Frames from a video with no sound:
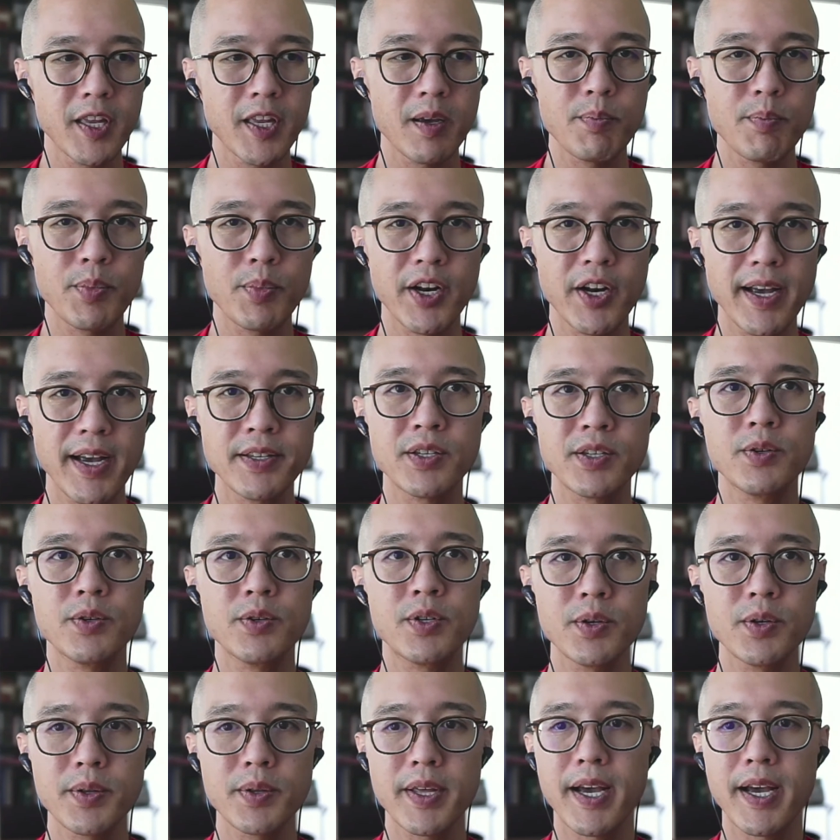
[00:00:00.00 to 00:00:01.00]
But as you
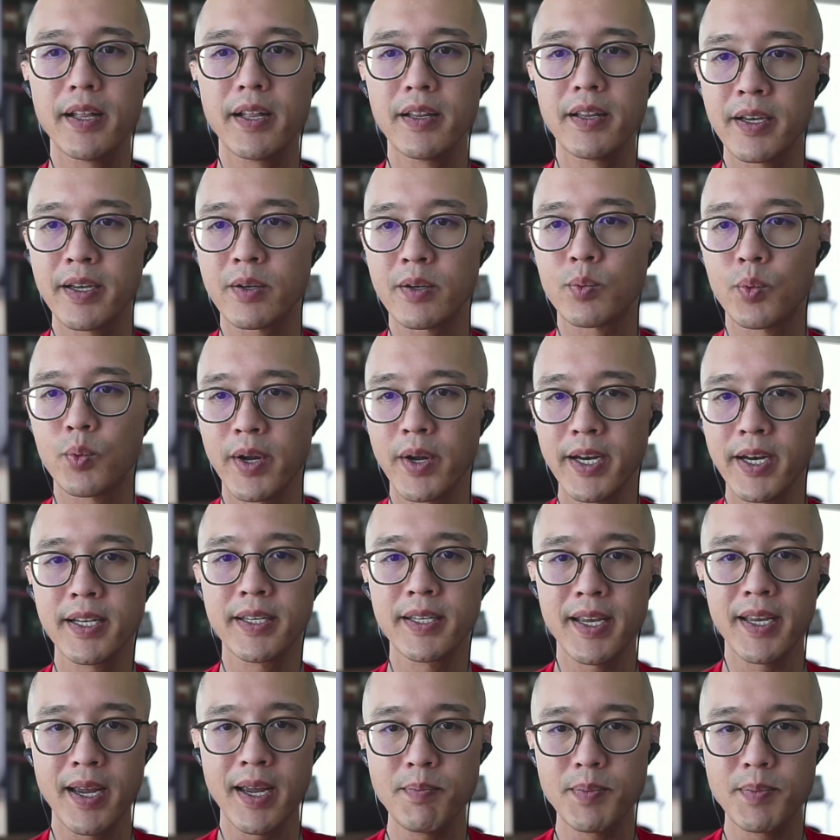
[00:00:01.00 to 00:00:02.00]
do that, like running
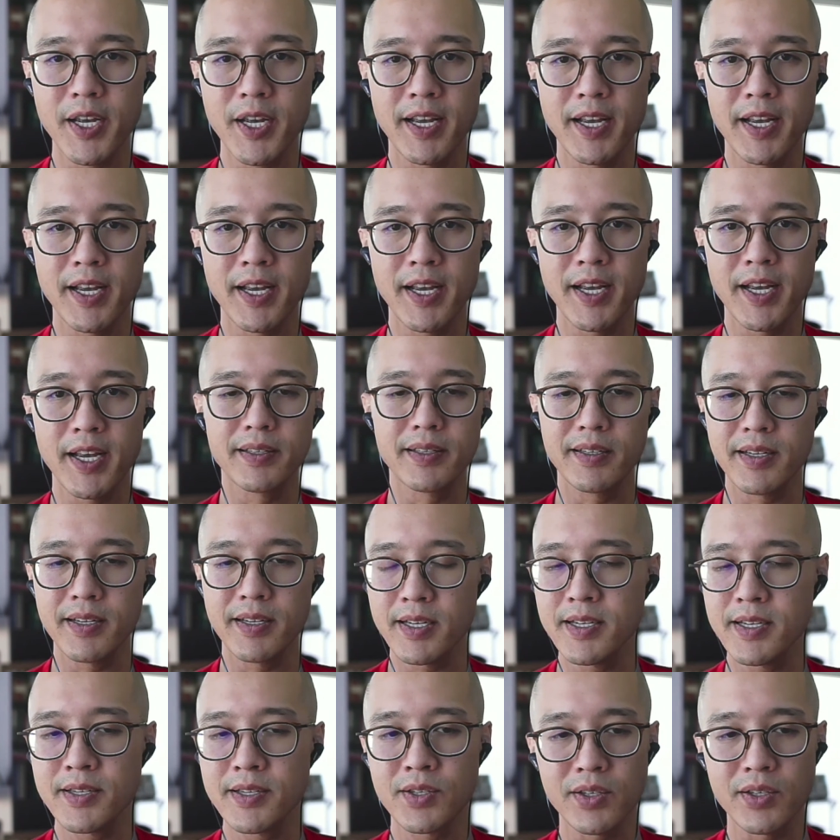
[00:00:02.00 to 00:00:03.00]
game days
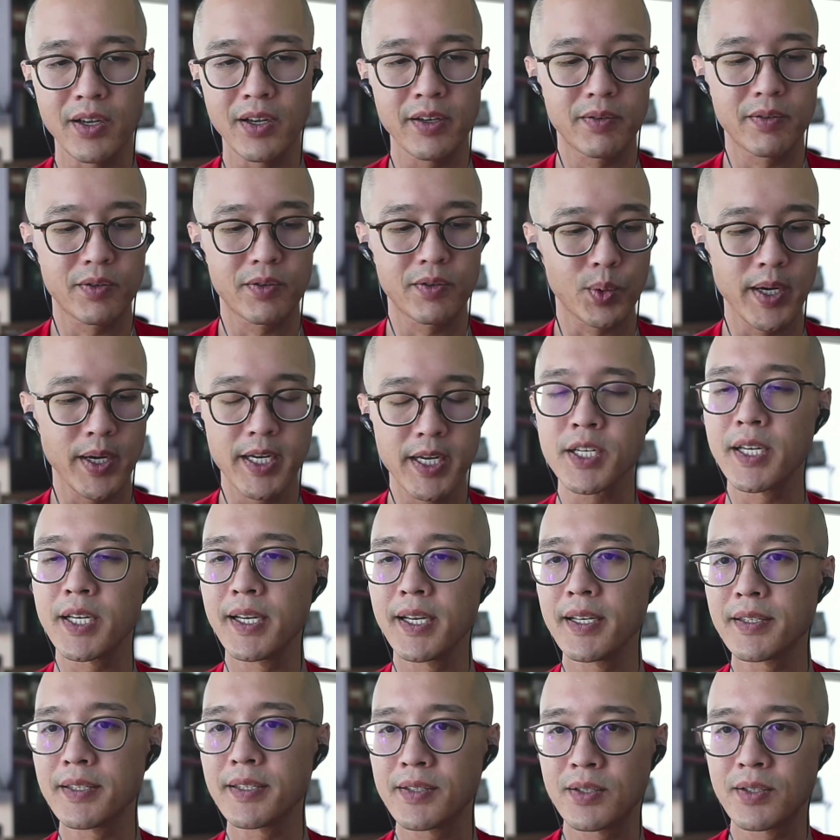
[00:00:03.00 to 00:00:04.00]
is a great
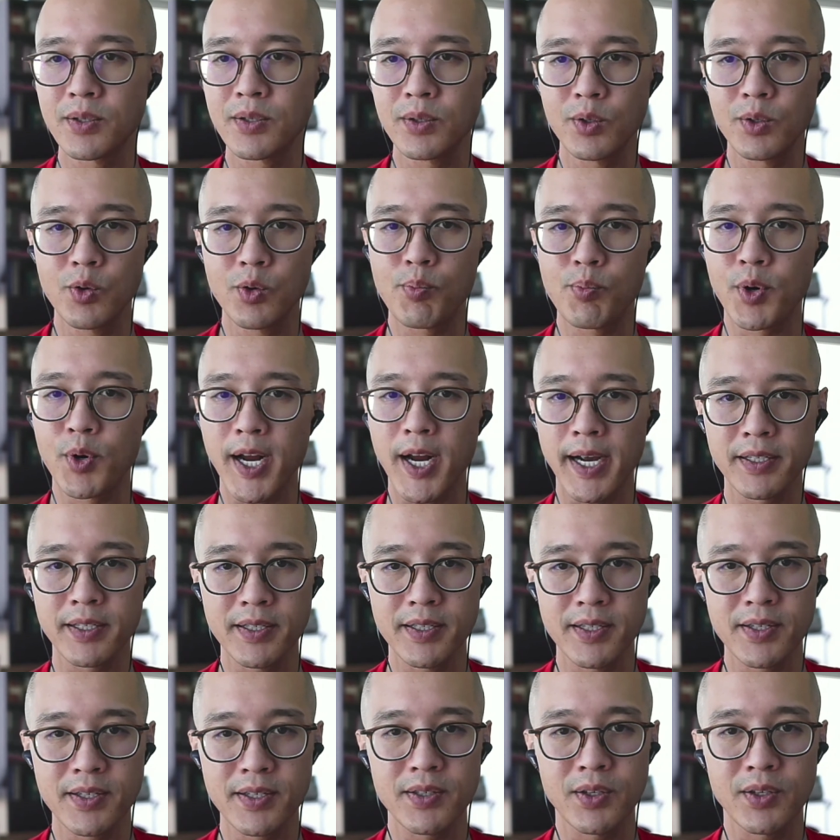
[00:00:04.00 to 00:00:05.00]
chance to
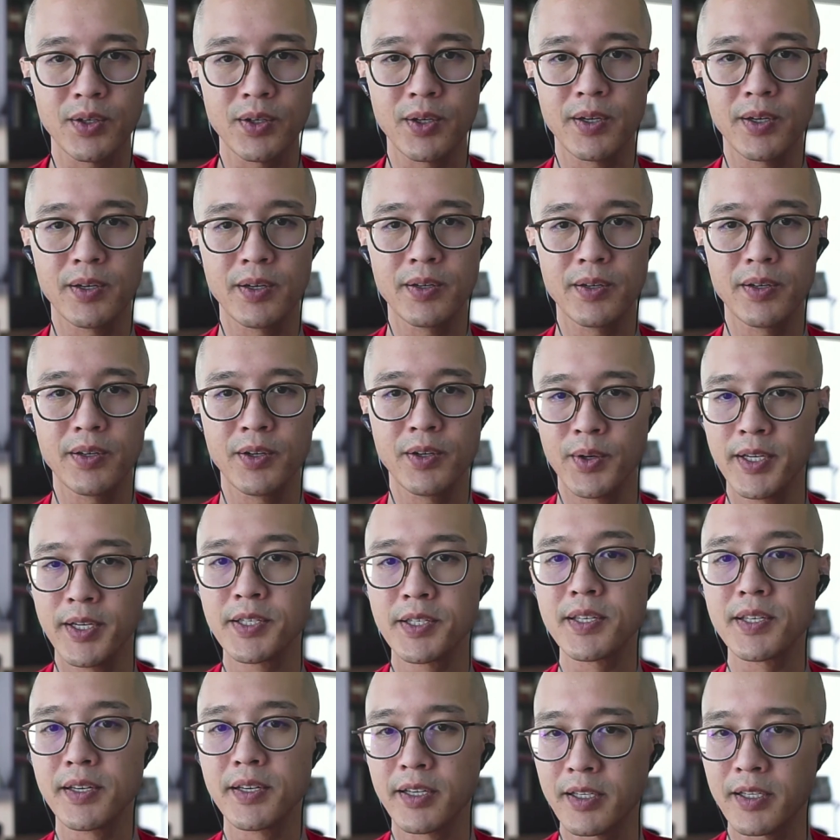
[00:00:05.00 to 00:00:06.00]
practice your
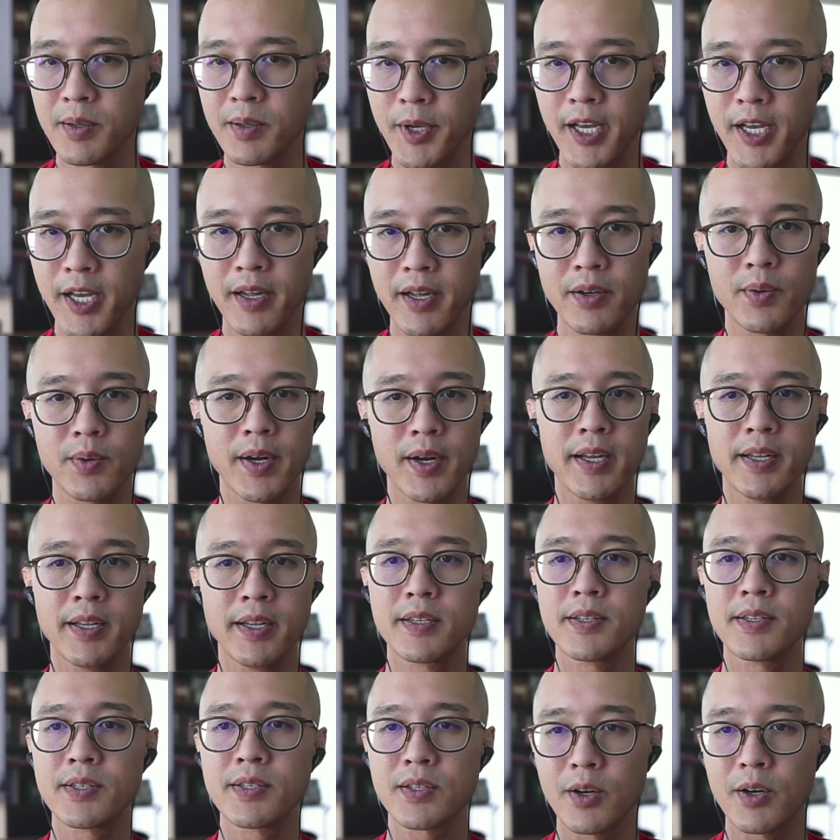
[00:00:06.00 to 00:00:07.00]
incident command, right? And
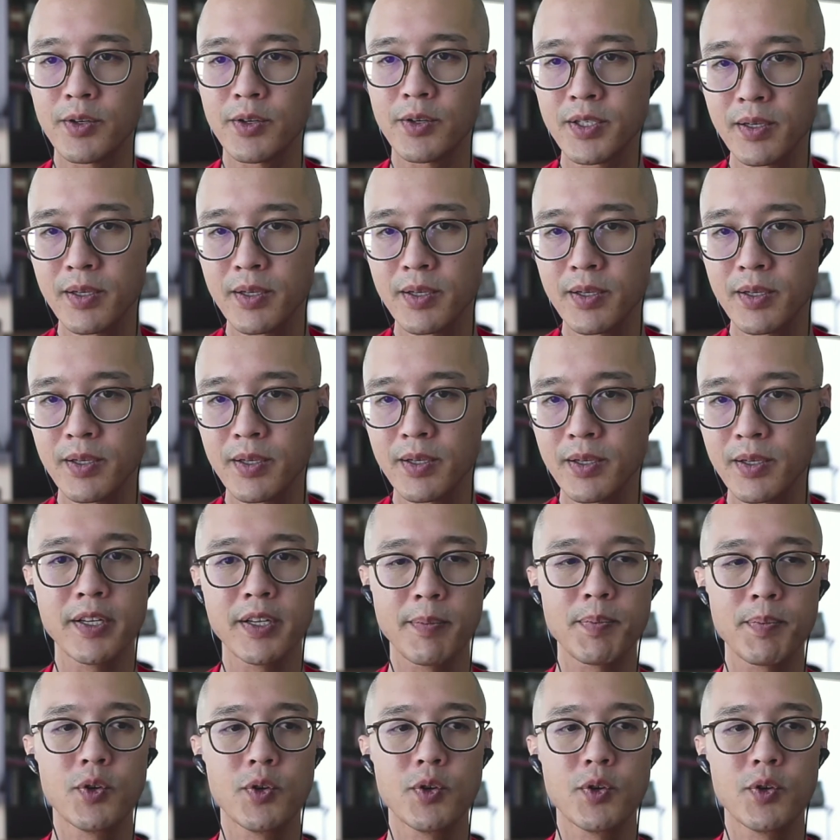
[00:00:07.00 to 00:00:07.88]
to start to build up